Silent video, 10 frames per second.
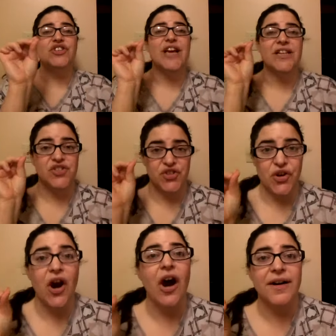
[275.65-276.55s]
get to your
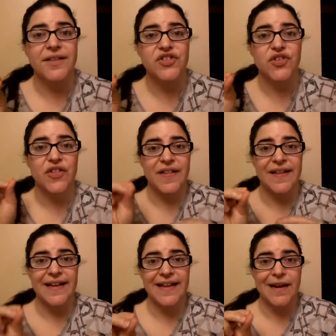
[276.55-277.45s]
heart so that
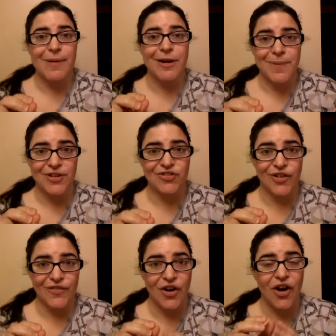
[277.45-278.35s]
they can get a better picture
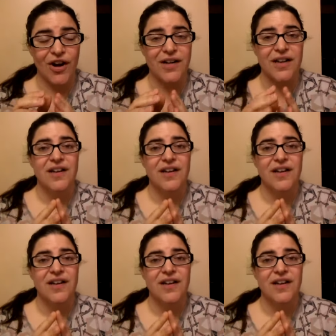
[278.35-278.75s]
of your heart.